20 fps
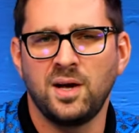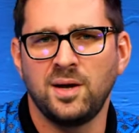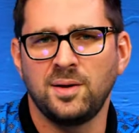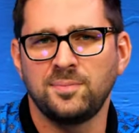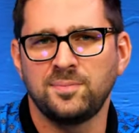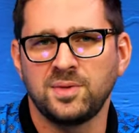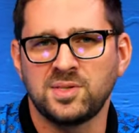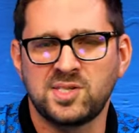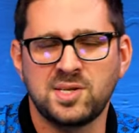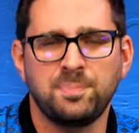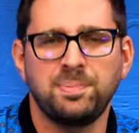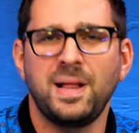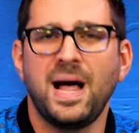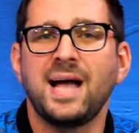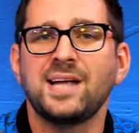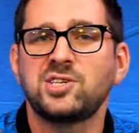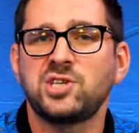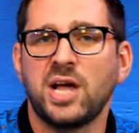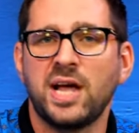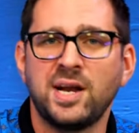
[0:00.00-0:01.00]
supply
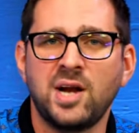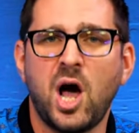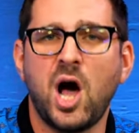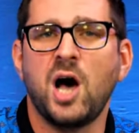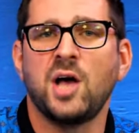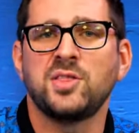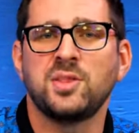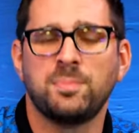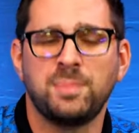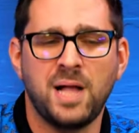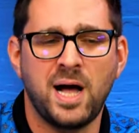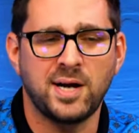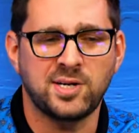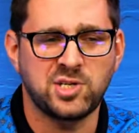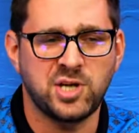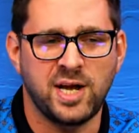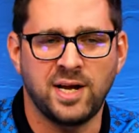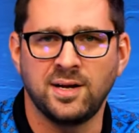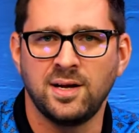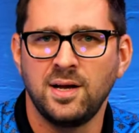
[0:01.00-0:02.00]
chain on the
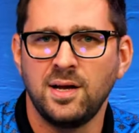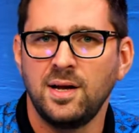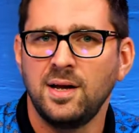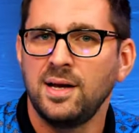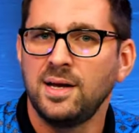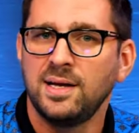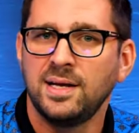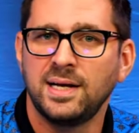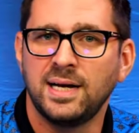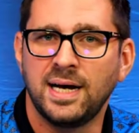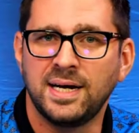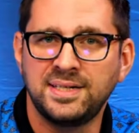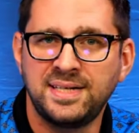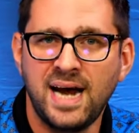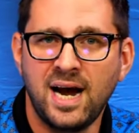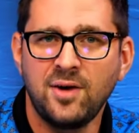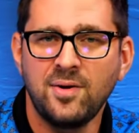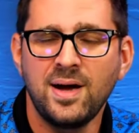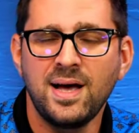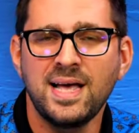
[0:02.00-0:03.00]
blockchain,
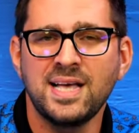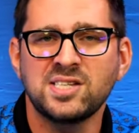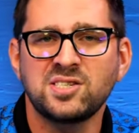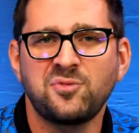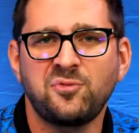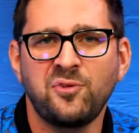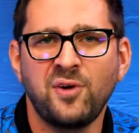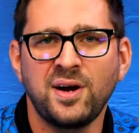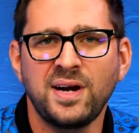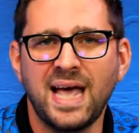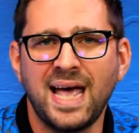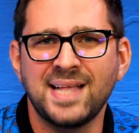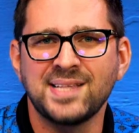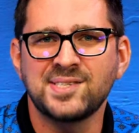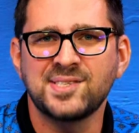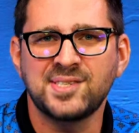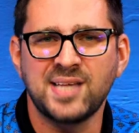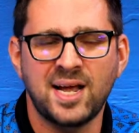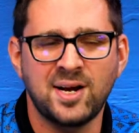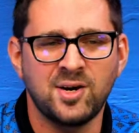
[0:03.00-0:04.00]
Hedera is front and
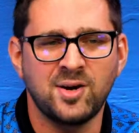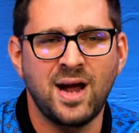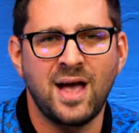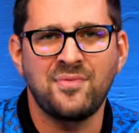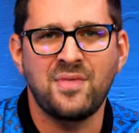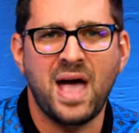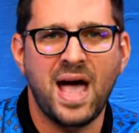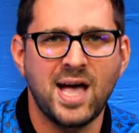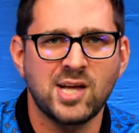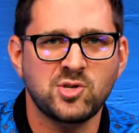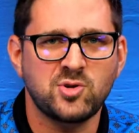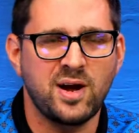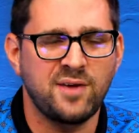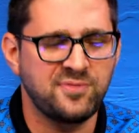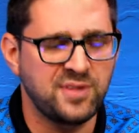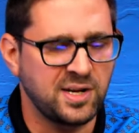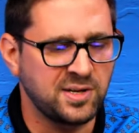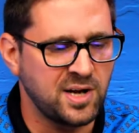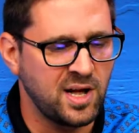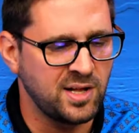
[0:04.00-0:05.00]
center, and the Hashgraph
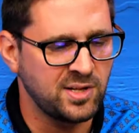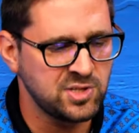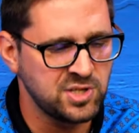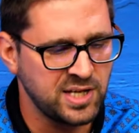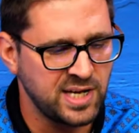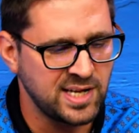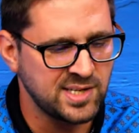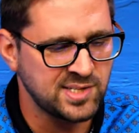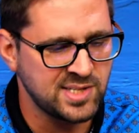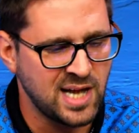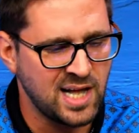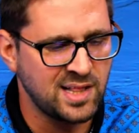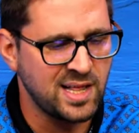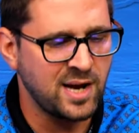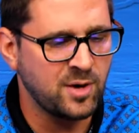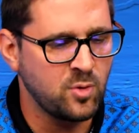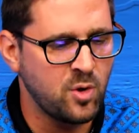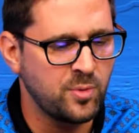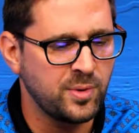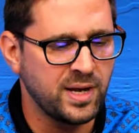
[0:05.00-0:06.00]
technology is not
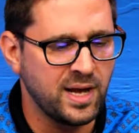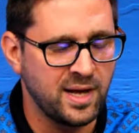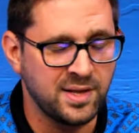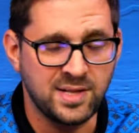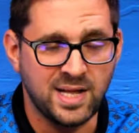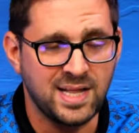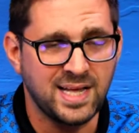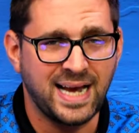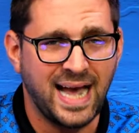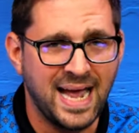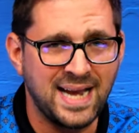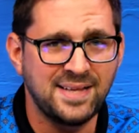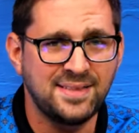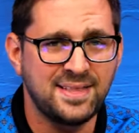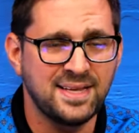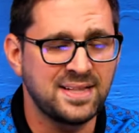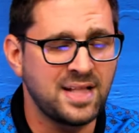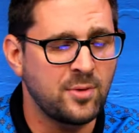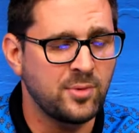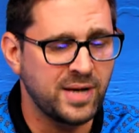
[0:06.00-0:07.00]
like what we, not like
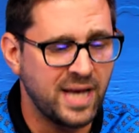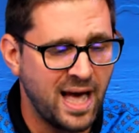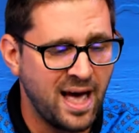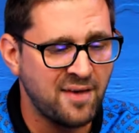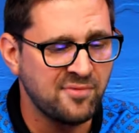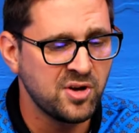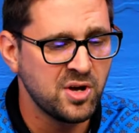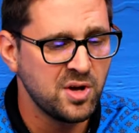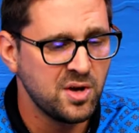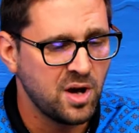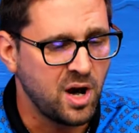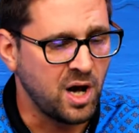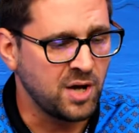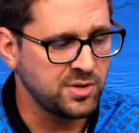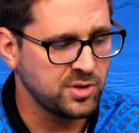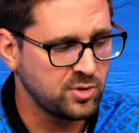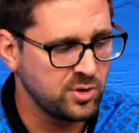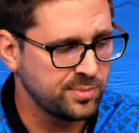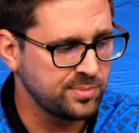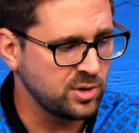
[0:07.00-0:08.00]
anything that we have on
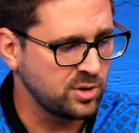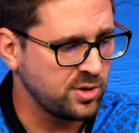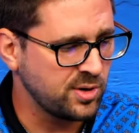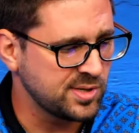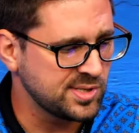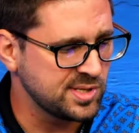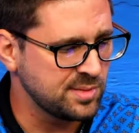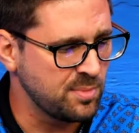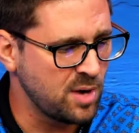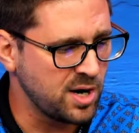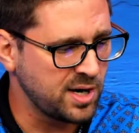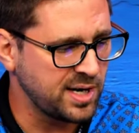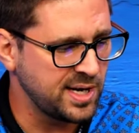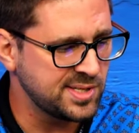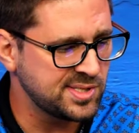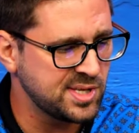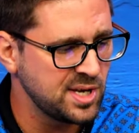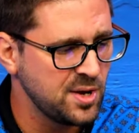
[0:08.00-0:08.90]
the cryptocurrency markets.